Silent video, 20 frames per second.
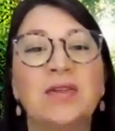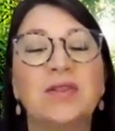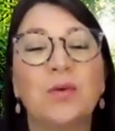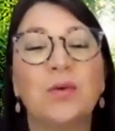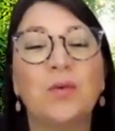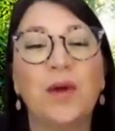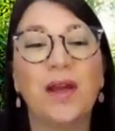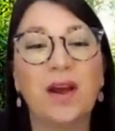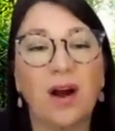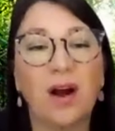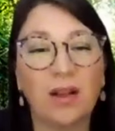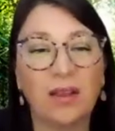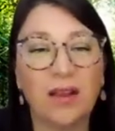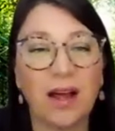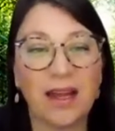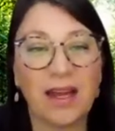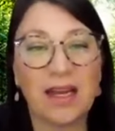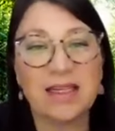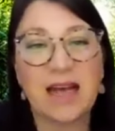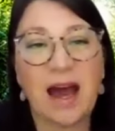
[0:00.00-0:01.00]
So we are
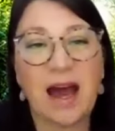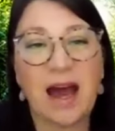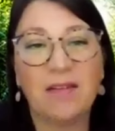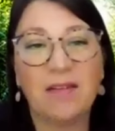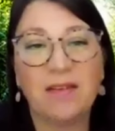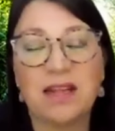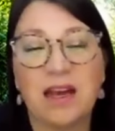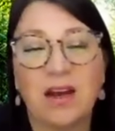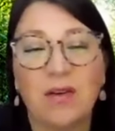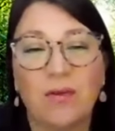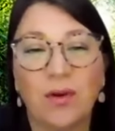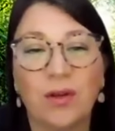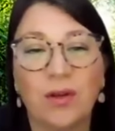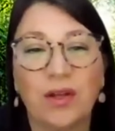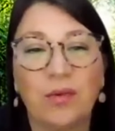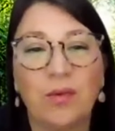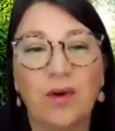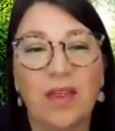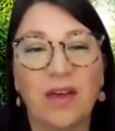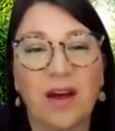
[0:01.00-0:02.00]
lucky to have Stan
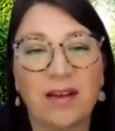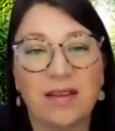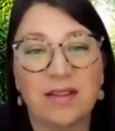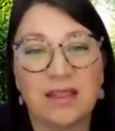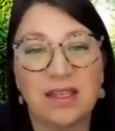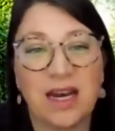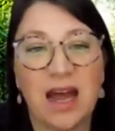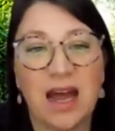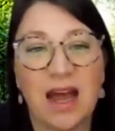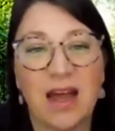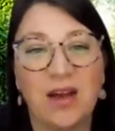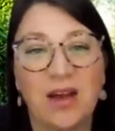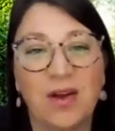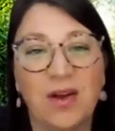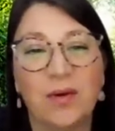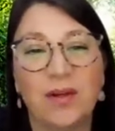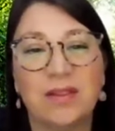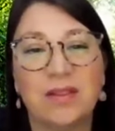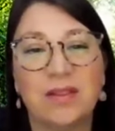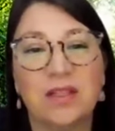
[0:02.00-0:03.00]
Rowland with us today,
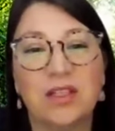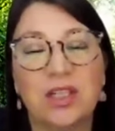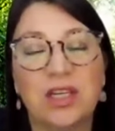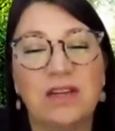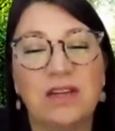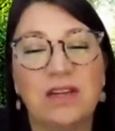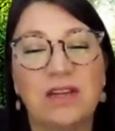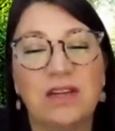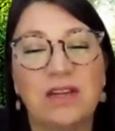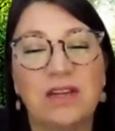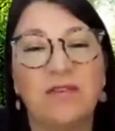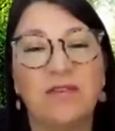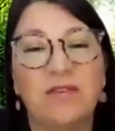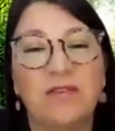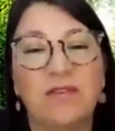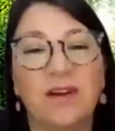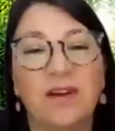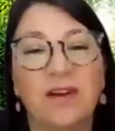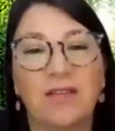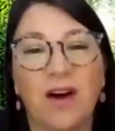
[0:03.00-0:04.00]
who is the Chief
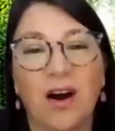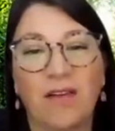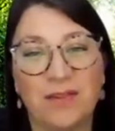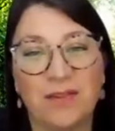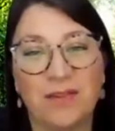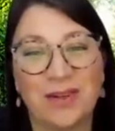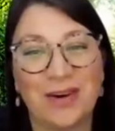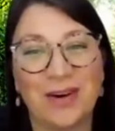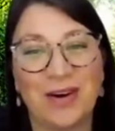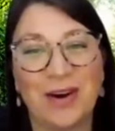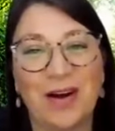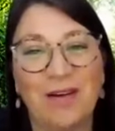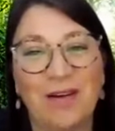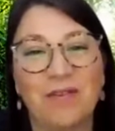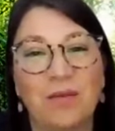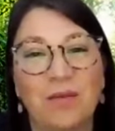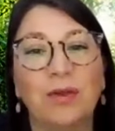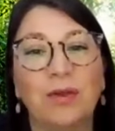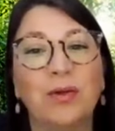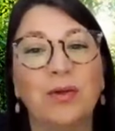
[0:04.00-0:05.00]
Executive Officer
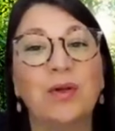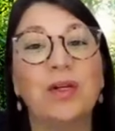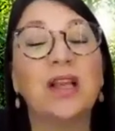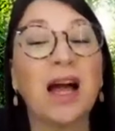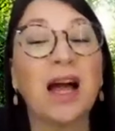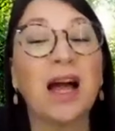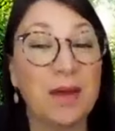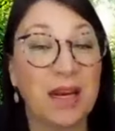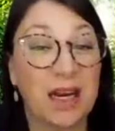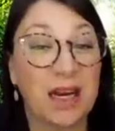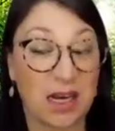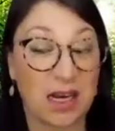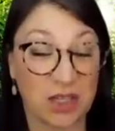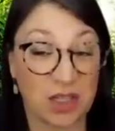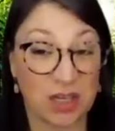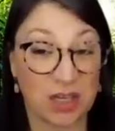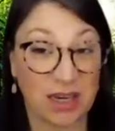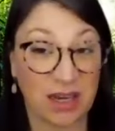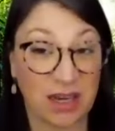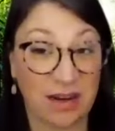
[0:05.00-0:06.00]
of the Blue Climate
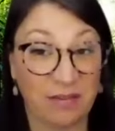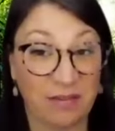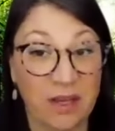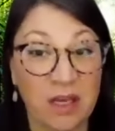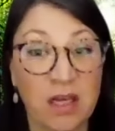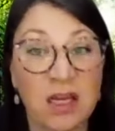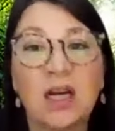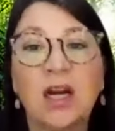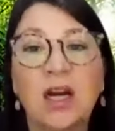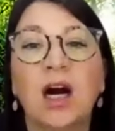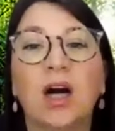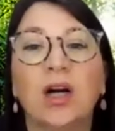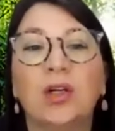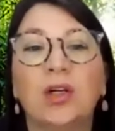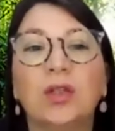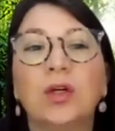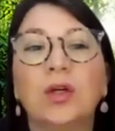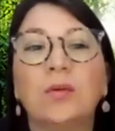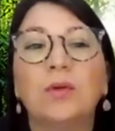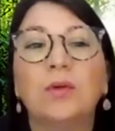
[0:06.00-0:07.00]
Initiative, a
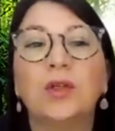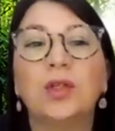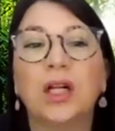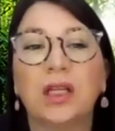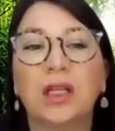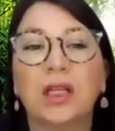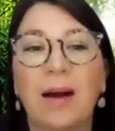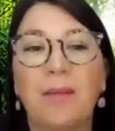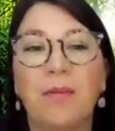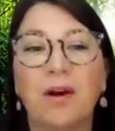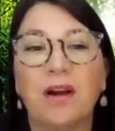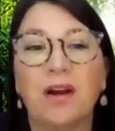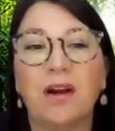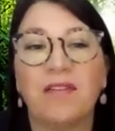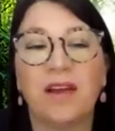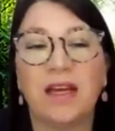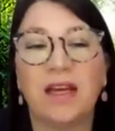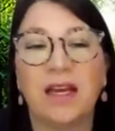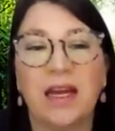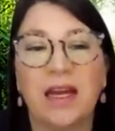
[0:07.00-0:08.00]
global
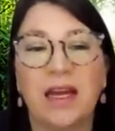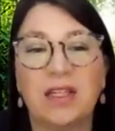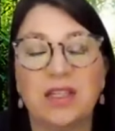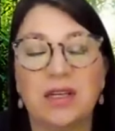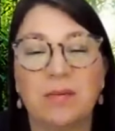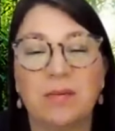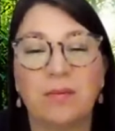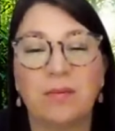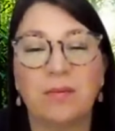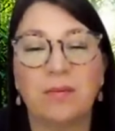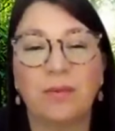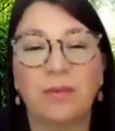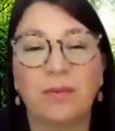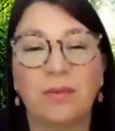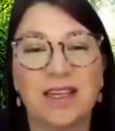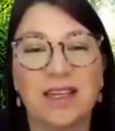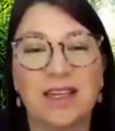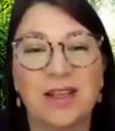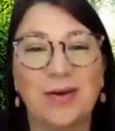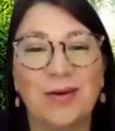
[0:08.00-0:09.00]
collaborative engaged in
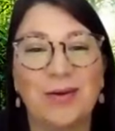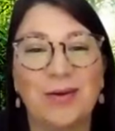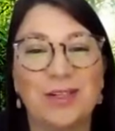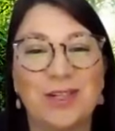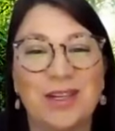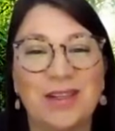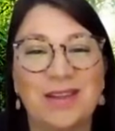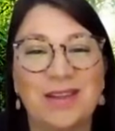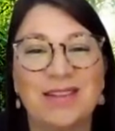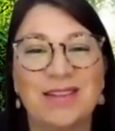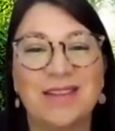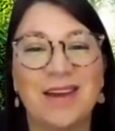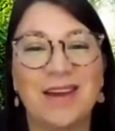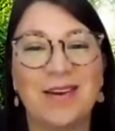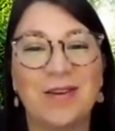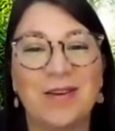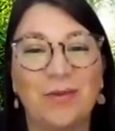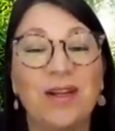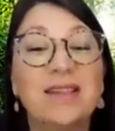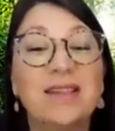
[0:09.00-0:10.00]
protecting the oceans and